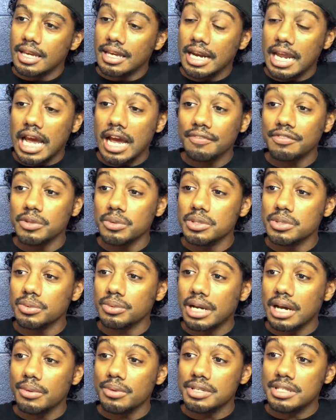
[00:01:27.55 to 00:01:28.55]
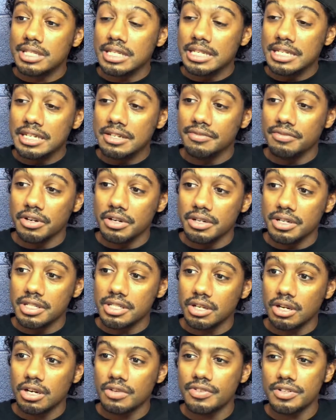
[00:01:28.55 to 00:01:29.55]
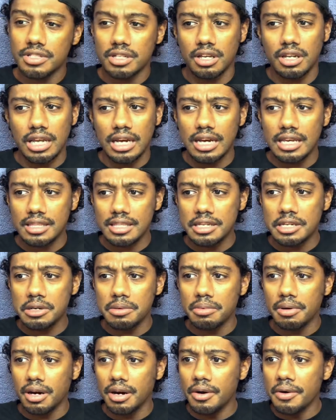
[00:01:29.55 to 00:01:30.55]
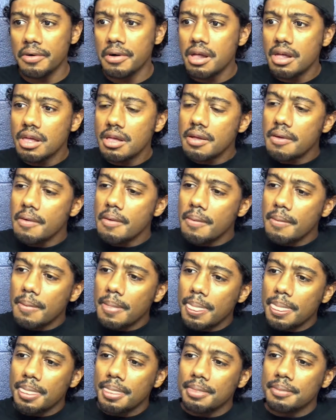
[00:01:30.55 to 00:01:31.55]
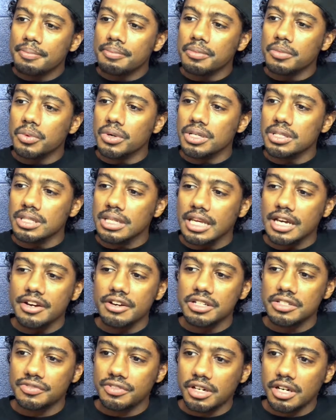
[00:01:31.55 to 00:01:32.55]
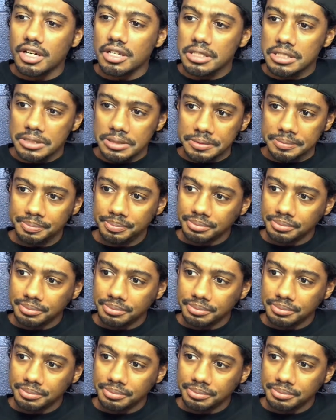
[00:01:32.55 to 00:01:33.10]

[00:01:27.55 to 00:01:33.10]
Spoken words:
And afterwards, when I was sitting in Vernon's office, all I could think about was Larry's father.